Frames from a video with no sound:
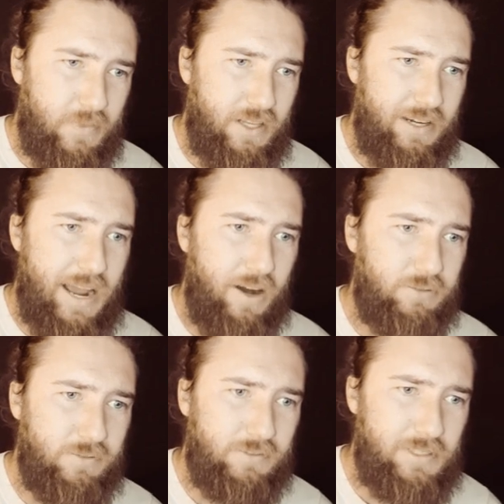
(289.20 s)
Now,
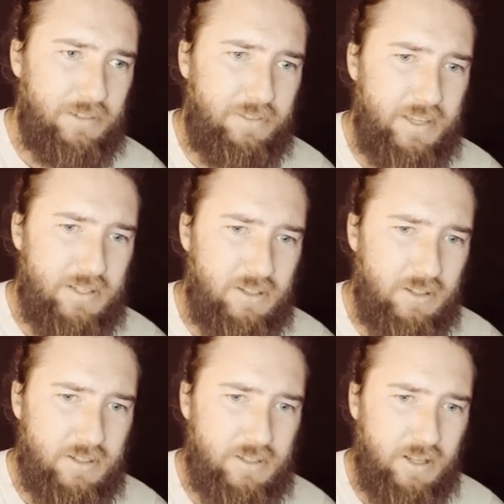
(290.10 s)
if this
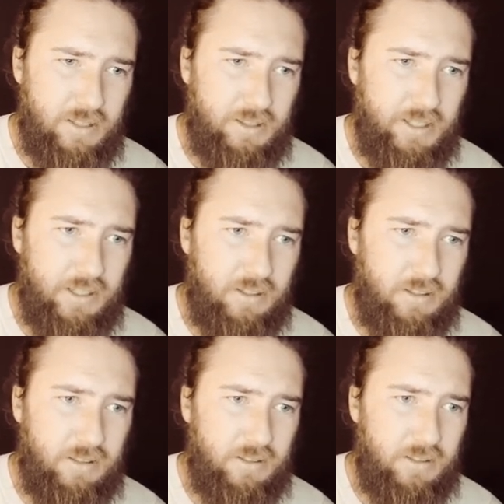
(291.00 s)
looks a
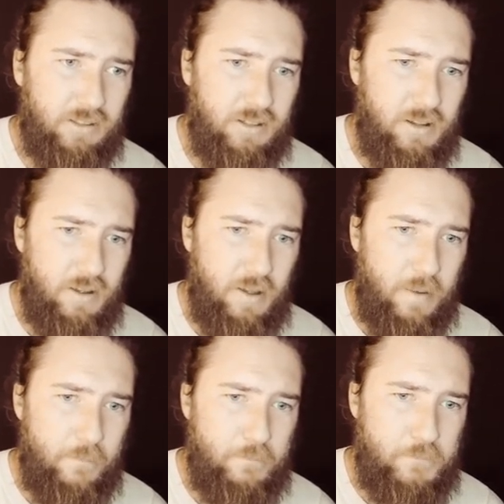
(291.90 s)
little
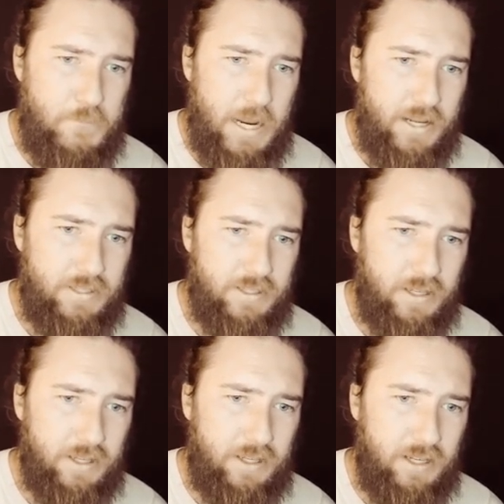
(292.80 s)

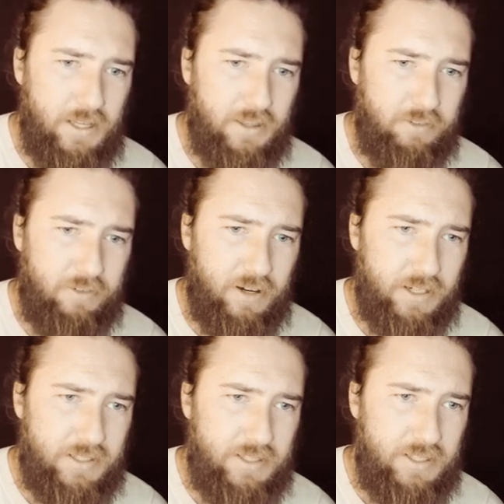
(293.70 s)
basic in the
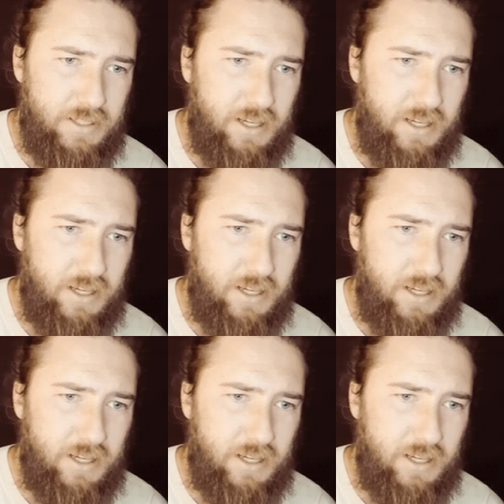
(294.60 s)
font,